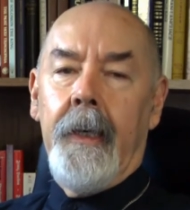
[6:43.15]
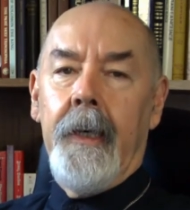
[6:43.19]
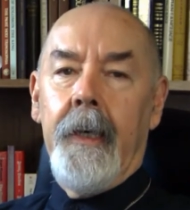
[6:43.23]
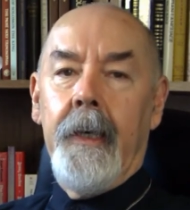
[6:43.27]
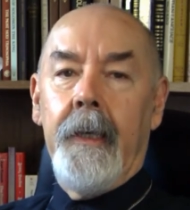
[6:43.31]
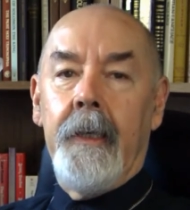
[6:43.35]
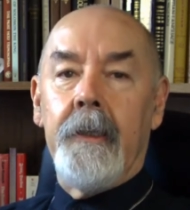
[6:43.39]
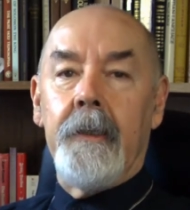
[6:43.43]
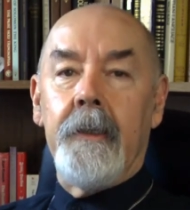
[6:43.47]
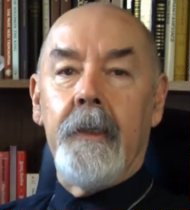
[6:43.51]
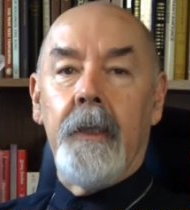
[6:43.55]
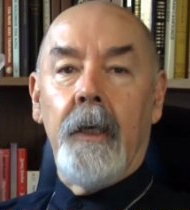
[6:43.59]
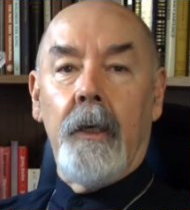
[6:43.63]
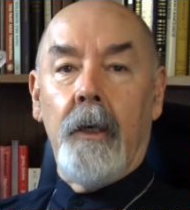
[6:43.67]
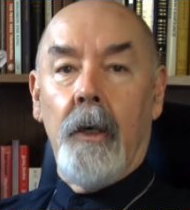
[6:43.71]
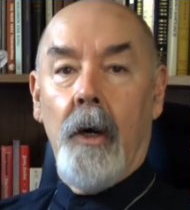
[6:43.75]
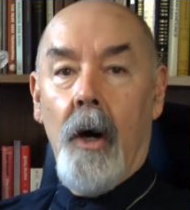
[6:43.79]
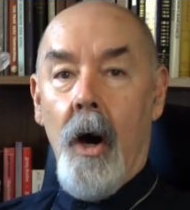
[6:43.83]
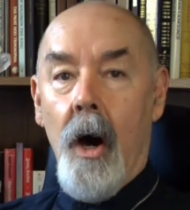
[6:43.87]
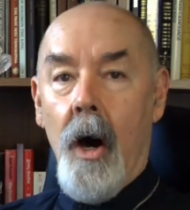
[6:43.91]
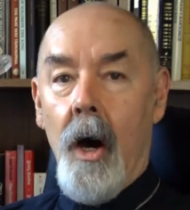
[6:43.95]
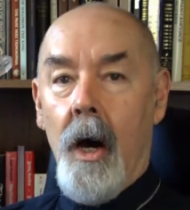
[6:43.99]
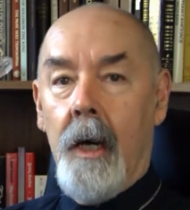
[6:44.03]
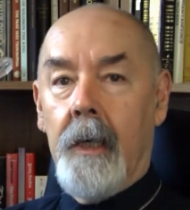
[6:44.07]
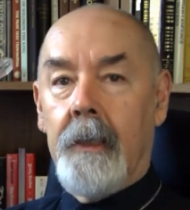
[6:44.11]
It is the
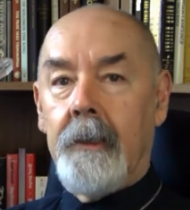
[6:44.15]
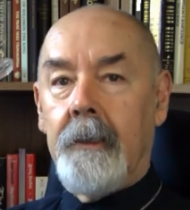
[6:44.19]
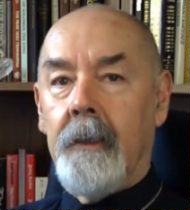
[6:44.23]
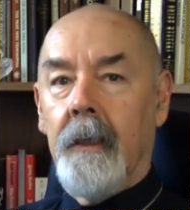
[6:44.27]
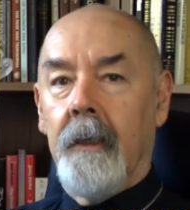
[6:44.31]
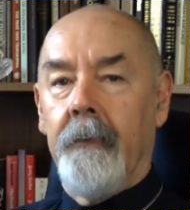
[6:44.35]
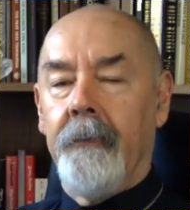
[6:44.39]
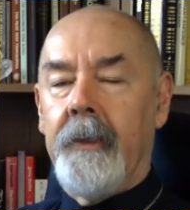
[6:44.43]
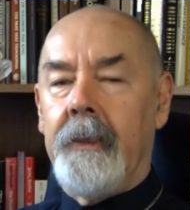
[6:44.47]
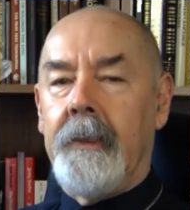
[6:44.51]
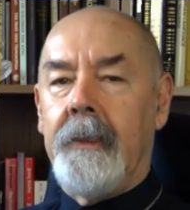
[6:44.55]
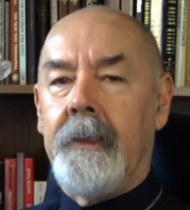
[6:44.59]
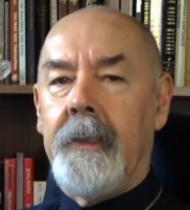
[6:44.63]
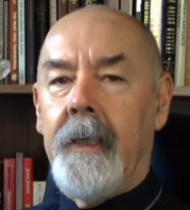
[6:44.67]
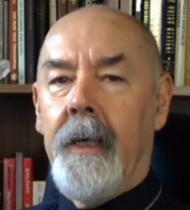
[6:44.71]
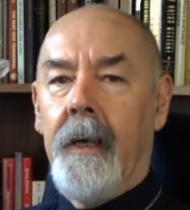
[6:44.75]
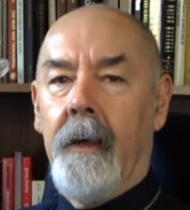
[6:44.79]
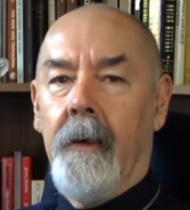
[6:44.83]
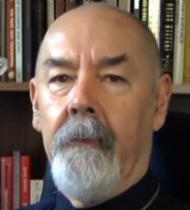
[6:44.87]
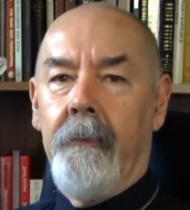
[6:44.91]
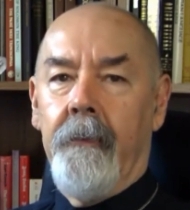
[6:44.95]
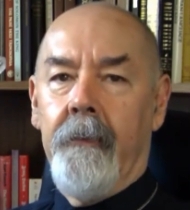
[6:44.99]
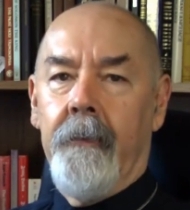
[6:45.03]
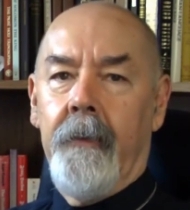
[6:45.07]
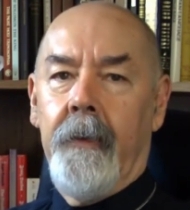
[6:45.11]
cause of
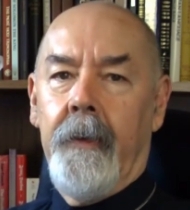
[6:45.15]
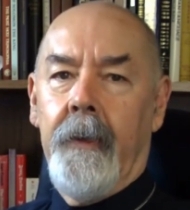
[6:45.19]
itself.